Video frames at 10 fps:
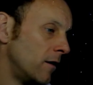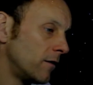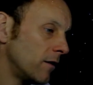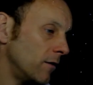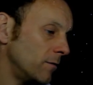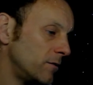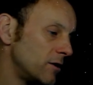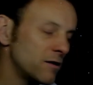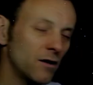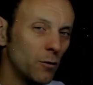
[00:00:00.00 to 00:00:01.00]
So
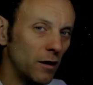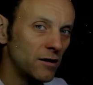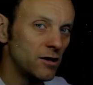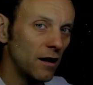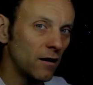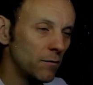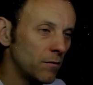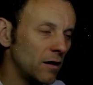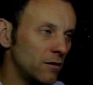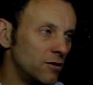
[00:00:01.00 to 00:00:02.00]
just a quick check,
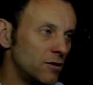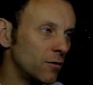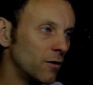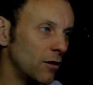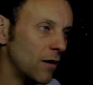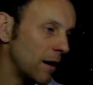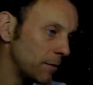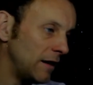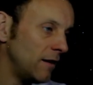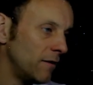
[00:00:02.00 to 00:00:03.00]
making sure that you're
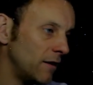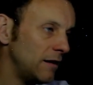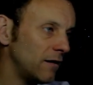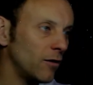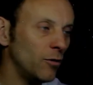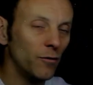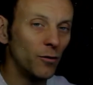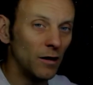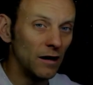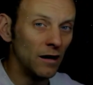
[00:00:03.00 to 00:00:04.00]
happy. These two
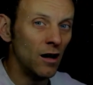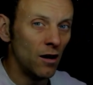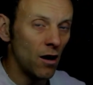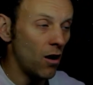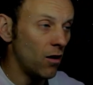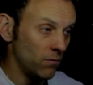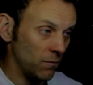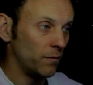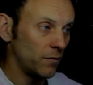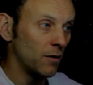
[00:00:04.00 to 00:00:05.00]
formulae are
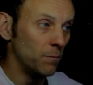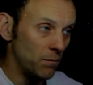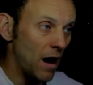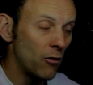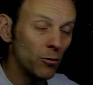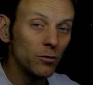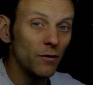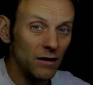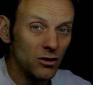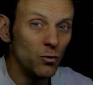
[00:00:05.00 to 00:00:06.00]
comparable,
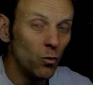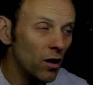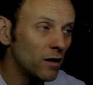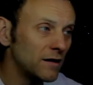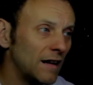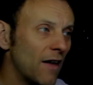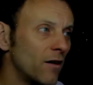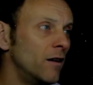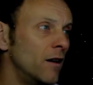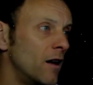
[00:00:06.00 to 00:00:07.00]
they do work
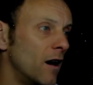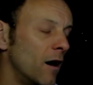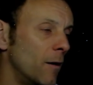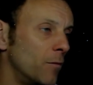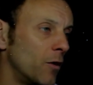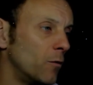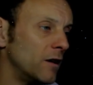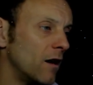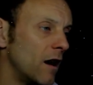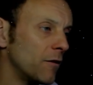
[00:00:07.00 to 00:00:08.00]
together. We
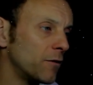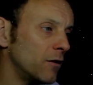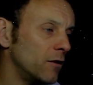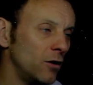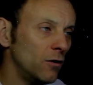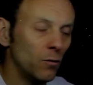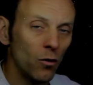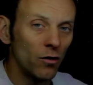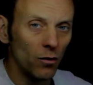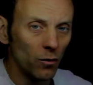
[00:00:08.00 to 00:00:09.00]
don't have to use
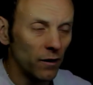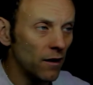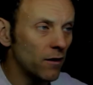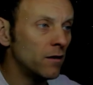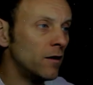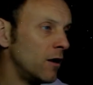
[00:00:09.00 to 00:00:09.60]
one or the other.